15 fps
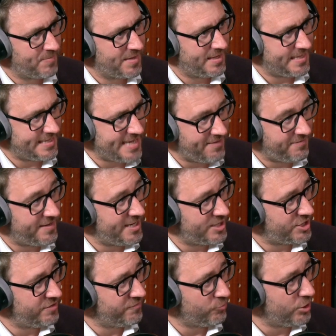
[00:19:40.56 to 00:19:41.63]
the
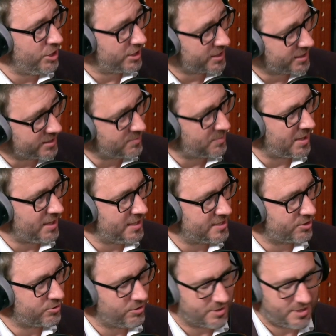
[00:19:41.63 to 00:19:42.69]
definition of worker that applies
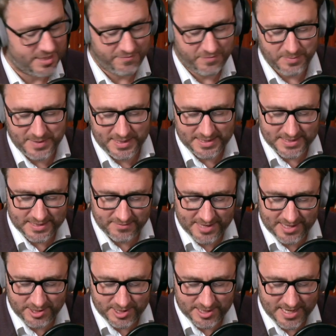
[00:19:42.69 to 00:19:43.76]
across different pieces of
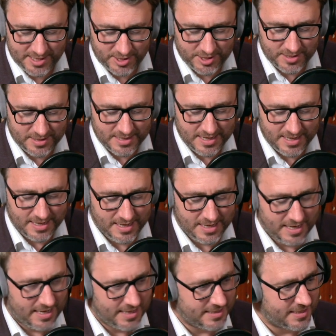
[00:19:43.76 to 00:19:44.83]
legislation
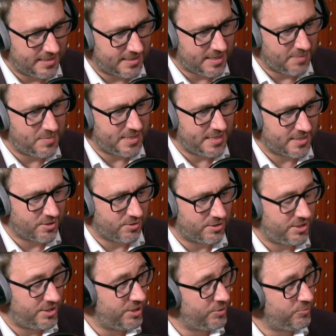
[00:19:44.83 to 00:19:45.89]
is that somebody's got
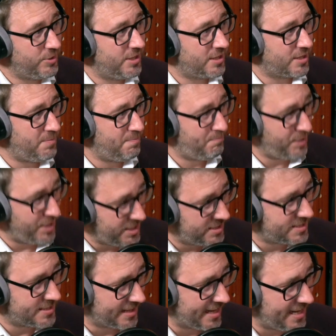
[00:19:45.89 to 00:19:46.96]
to do work
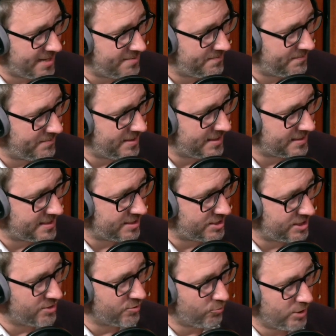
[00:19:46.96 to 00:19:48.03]
personally. That's
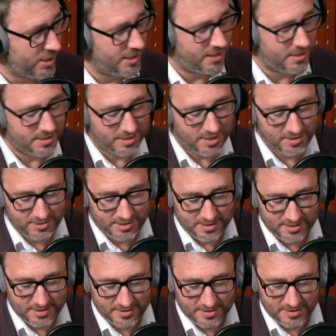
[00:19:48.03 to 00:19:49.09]
actually the word that's used
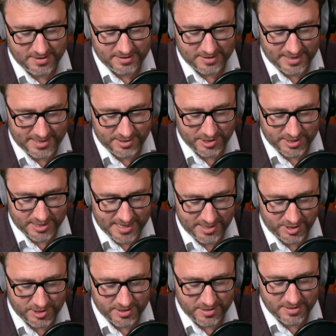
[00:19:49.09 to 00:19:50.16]
in the
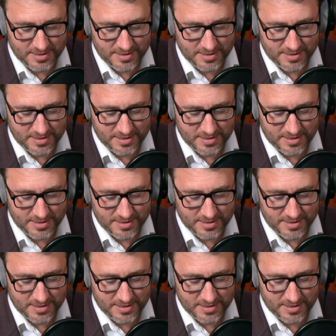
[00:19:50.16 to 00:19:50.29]
legislation.